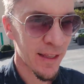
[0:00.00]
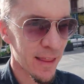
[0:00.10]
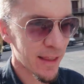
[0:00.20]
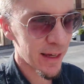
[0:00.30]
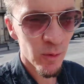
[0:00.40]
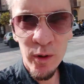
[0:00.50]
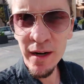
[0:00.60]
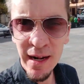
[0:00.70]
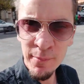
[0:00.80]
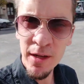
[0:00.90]
than where
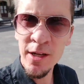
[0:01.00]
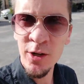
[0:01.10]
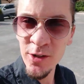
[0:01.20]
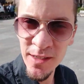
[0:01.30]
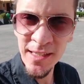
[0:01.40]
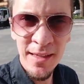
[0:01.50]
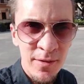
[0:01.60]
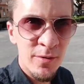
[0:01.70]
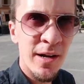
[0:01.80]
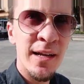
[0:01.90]
I'm currently
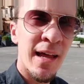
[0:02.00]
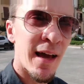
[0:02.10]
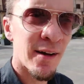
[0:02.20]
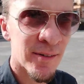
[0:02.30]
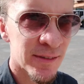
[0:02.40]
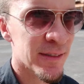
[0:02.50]
living right now.